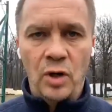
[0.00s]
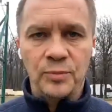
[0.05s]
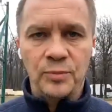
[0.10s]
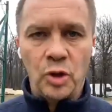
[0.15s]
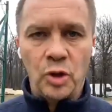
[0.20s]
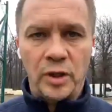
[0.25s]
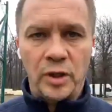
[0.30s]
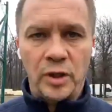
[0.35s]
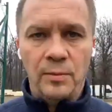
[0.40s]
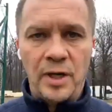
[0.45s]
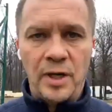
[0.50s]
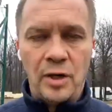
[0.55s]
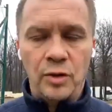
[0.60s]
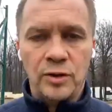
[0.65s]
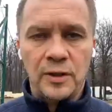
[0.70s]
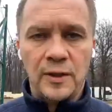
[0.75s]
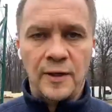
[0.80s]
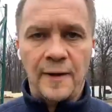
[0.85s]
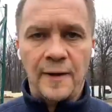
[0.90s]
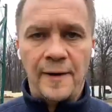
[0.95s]
I'm talking
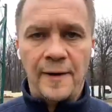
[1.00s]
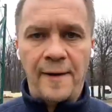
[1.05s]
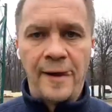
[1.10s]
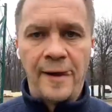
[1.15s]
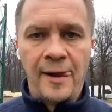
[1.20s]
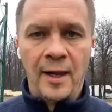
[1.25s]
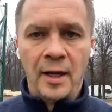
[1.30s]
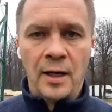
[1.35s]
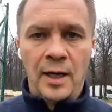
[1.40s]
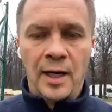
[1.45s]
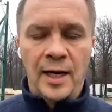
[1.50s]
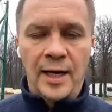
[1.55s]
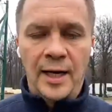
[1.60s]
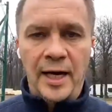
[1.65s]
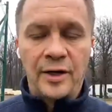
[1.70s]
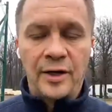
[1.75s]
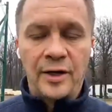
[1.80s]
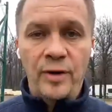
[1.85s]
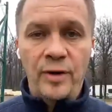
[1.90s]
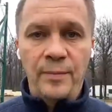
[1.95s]
about
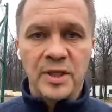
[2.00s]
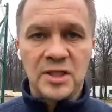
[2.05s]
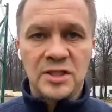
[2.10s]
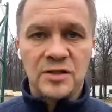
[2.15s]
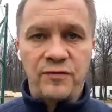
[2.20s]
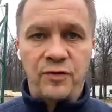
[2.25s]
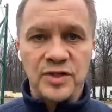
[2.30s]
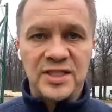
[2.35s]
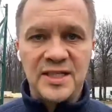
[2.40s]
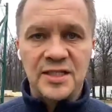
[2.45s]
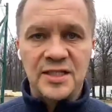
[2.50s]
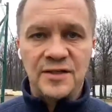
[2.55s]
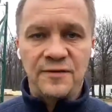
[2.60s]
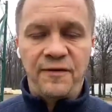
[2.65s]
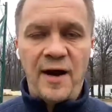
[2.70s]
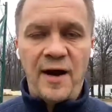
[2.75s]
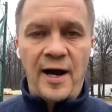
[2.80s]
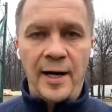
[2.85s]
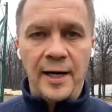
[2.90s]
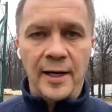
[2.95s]
agreements for
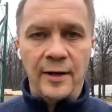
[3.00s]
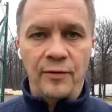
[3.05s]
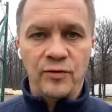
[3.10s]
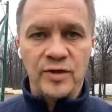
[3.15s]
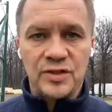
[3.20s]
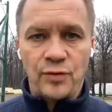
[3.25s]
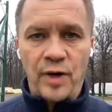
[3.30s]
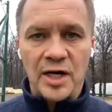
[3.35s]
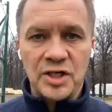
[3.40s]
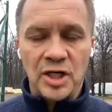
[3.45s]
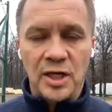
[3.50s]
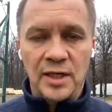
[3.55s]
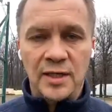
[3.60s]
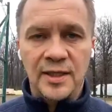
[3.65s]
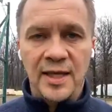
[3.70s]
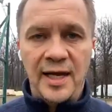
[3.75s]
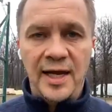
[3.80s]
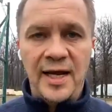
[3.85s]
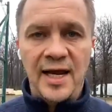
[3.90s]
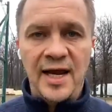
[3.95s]
ceasefire with Russia,
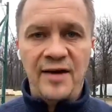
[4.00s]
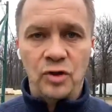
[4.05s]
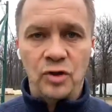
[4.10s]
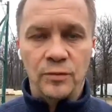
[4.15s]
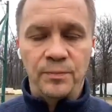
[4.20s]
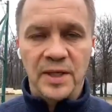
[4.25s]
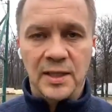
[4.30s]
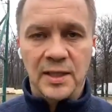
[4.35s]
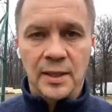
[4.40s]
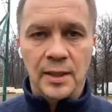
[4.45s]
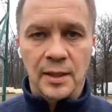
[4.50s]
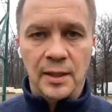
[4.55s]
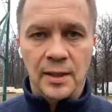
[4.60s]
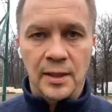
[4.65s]
and they have not been,